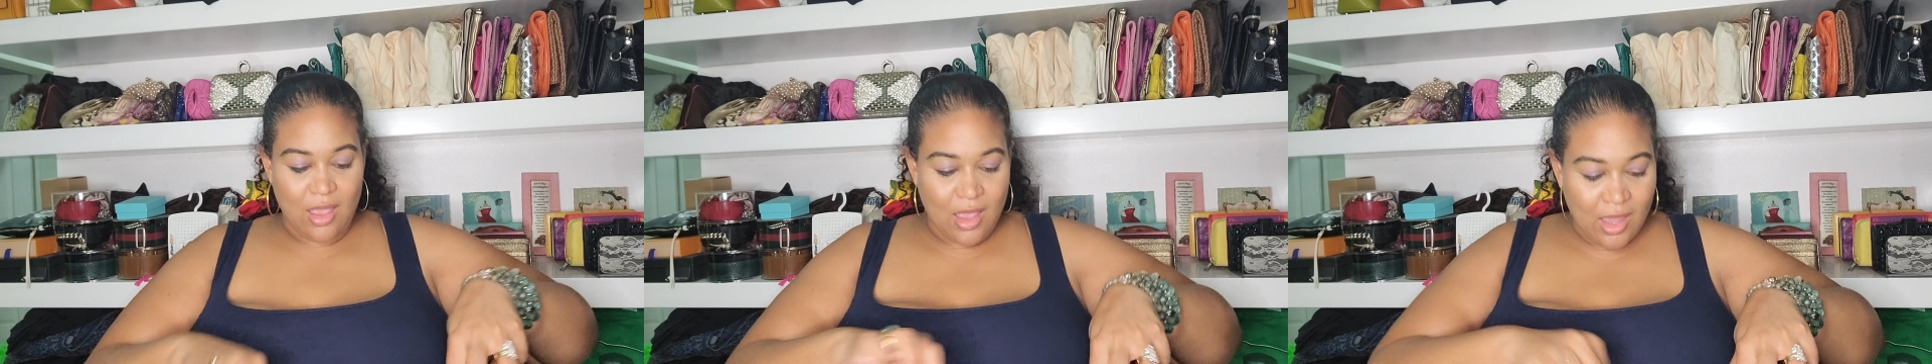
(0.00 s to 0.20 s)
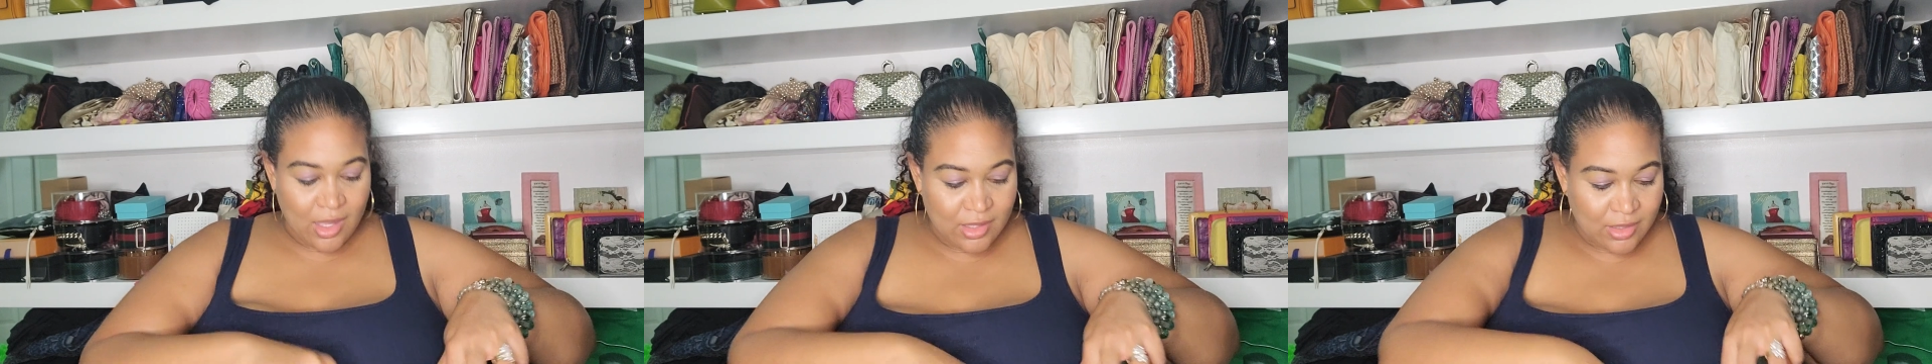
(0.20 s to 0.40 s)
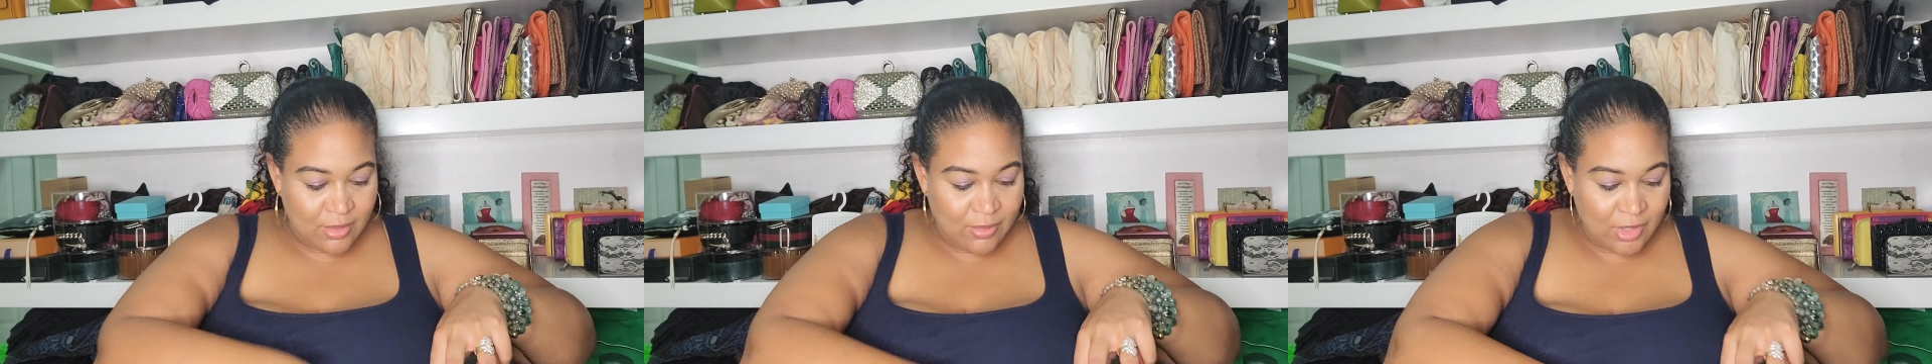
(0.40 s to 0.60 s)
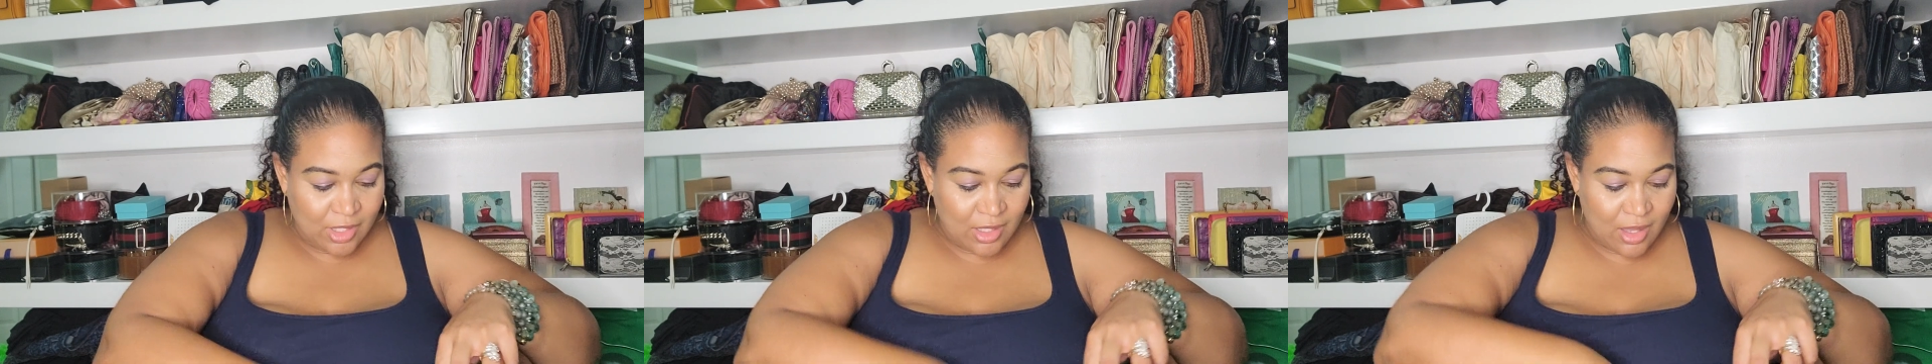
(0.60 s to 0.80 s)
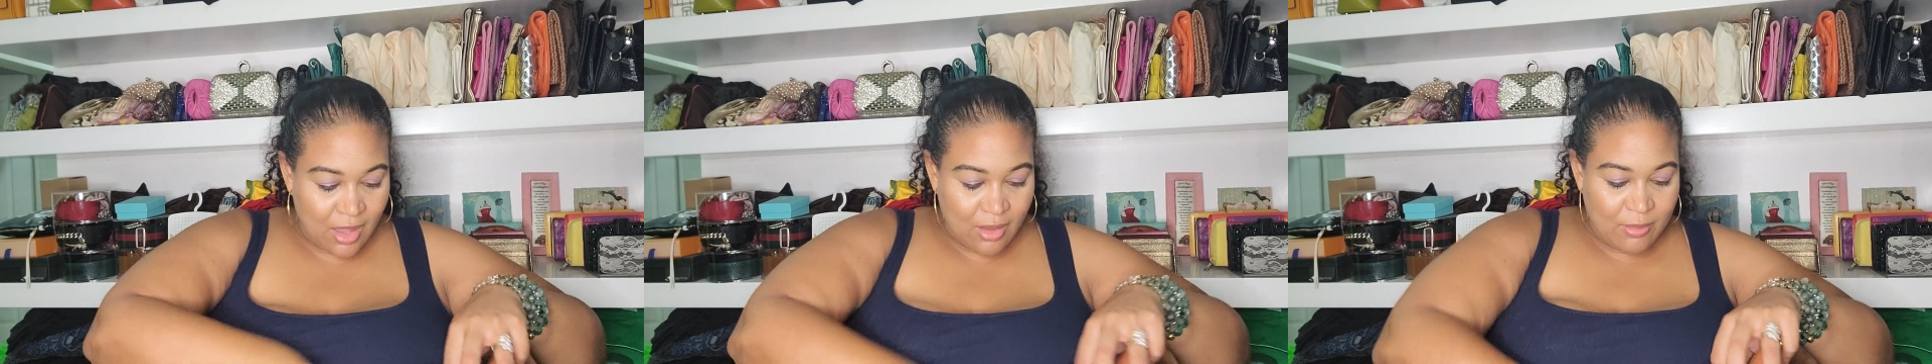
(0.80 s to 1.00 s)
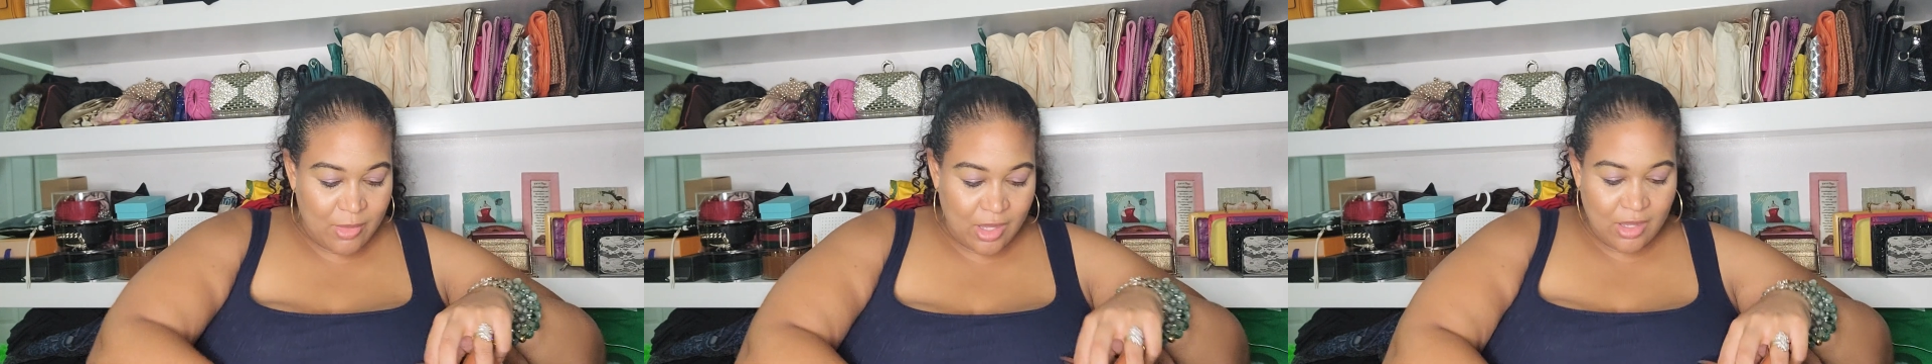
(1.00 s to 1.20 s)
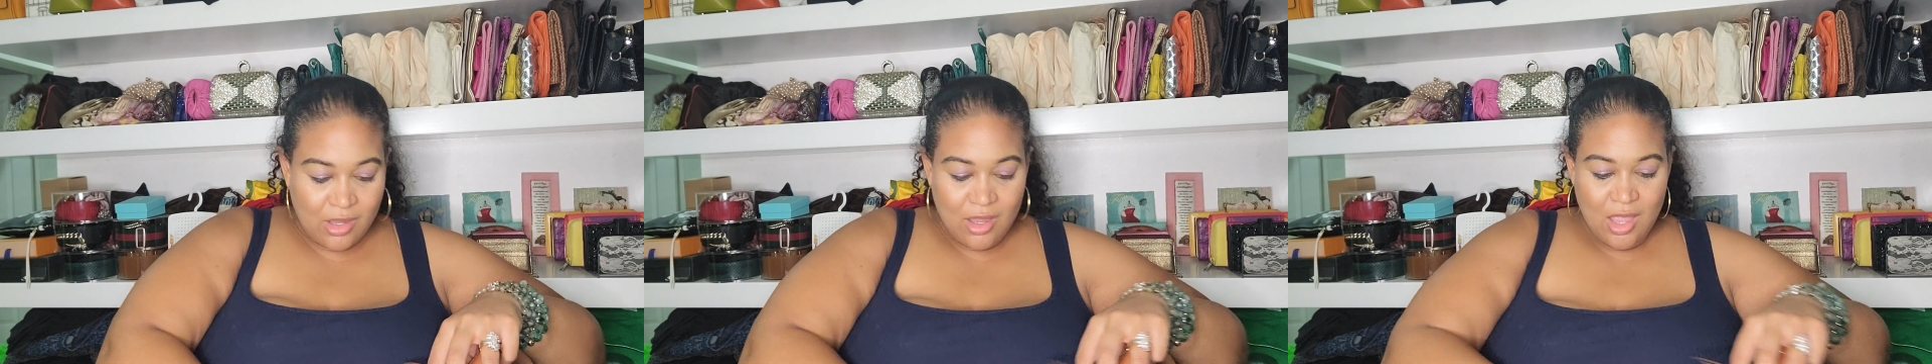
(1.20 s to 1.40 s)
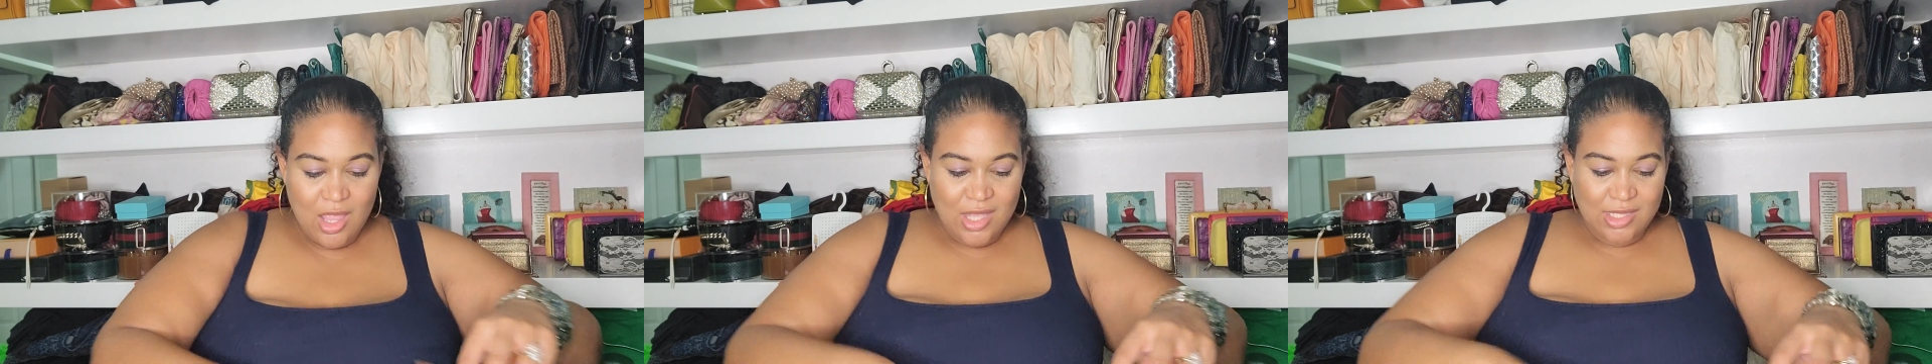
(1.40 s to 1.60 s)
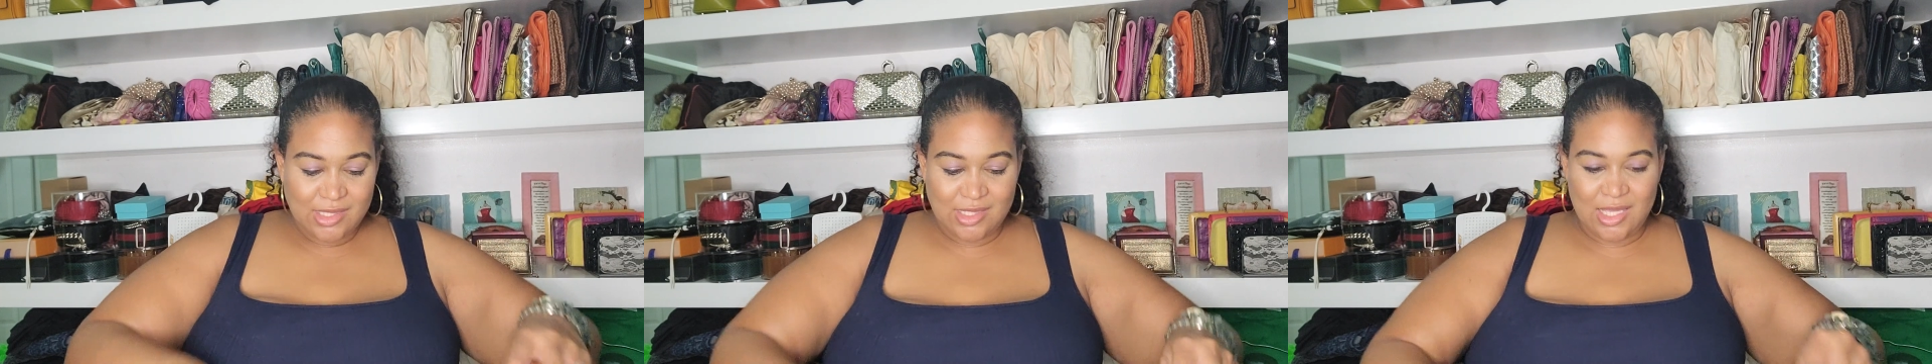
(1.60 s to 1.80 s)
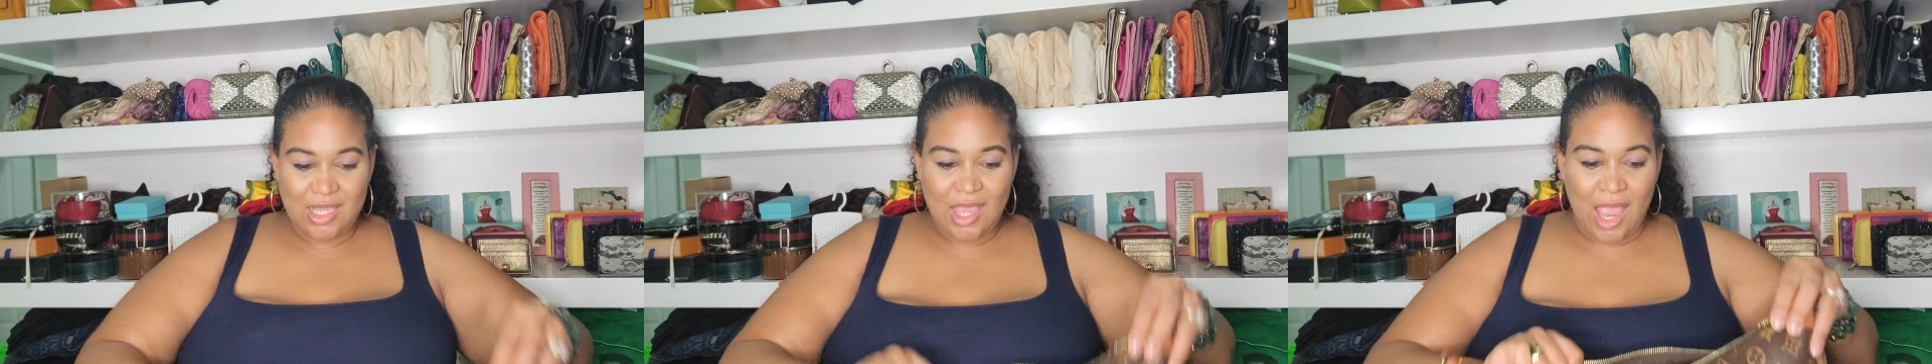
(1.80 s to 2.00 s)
And let me get my, see,